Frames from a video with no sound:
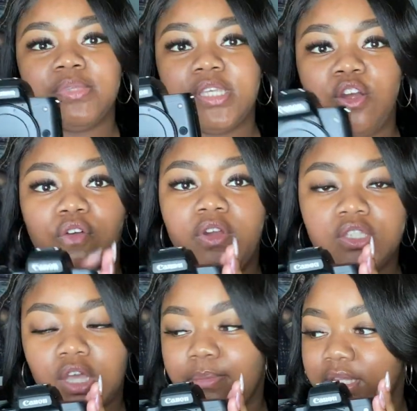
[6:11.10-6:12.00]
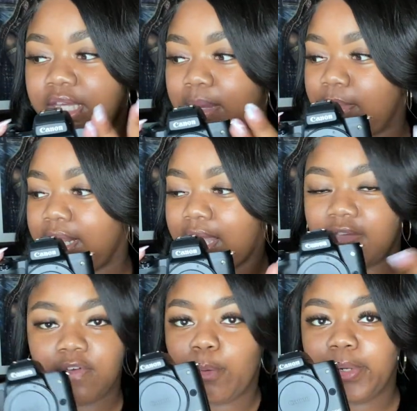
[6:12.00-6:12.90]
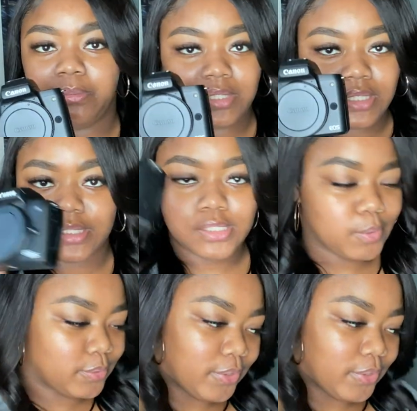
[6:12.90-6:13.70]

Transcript: sitting here over here talking about the camera and I ain't even opened up the lens. Hold on,